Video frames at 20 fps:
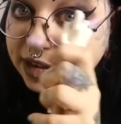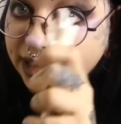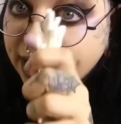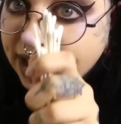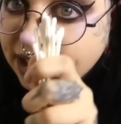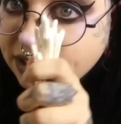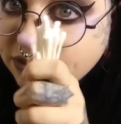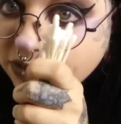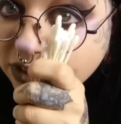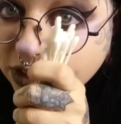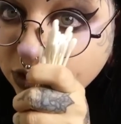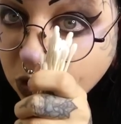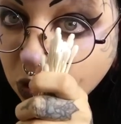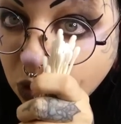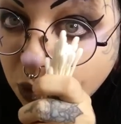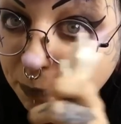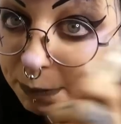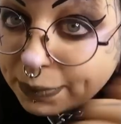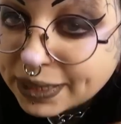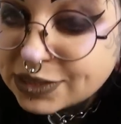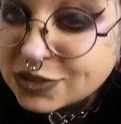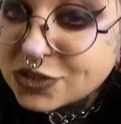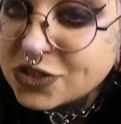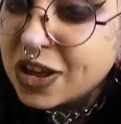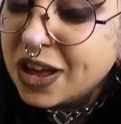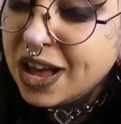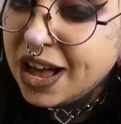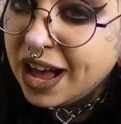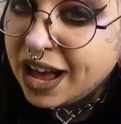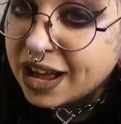a handful of cotton buds,
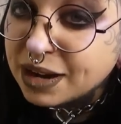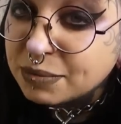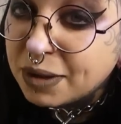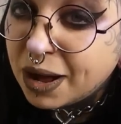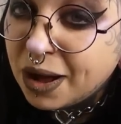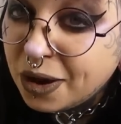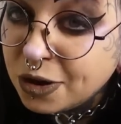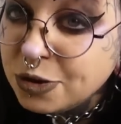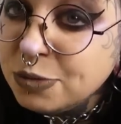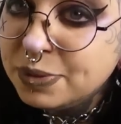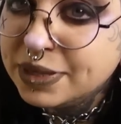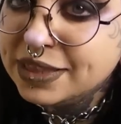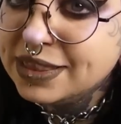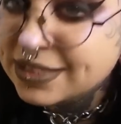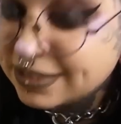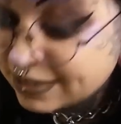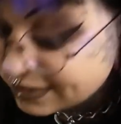and I'm hoping this